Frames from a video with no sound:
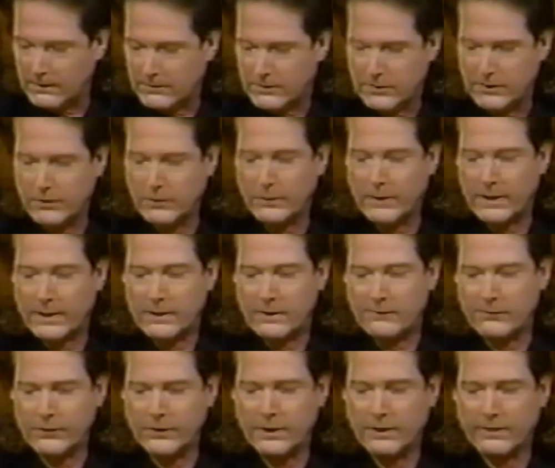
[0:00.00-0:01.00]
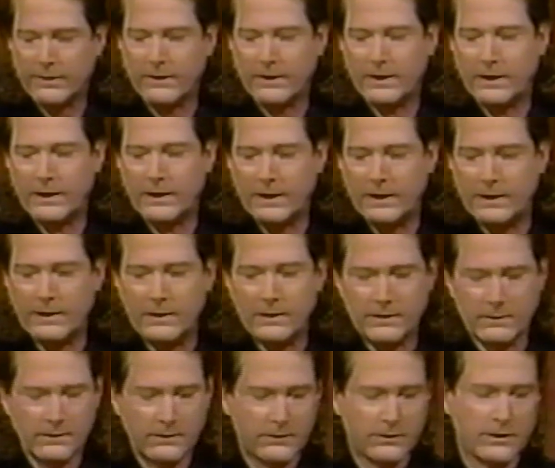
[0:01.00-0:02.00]
To
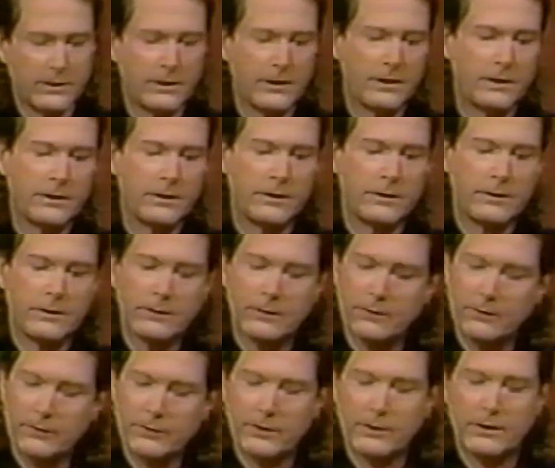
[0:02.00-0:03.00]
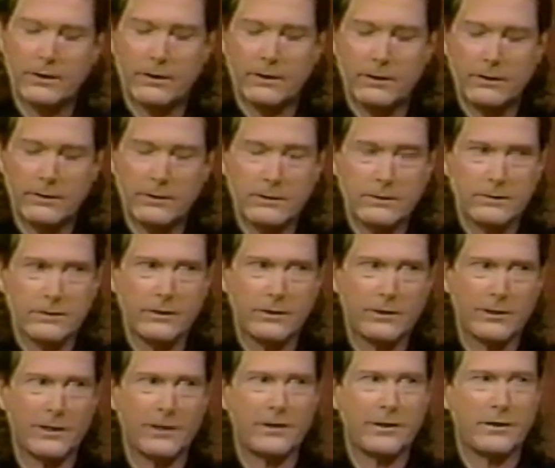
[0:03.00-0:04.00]
everything, turn, turn,
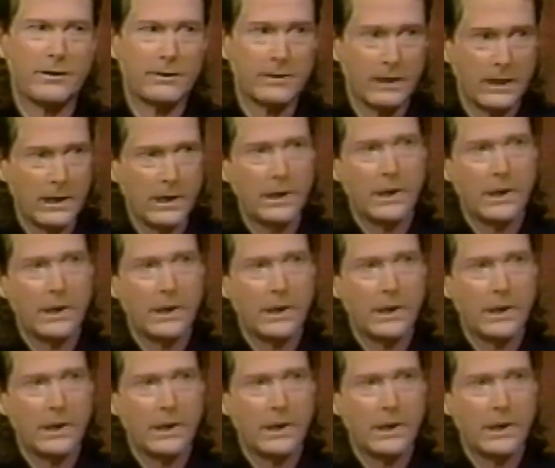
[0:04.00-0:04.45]
turn.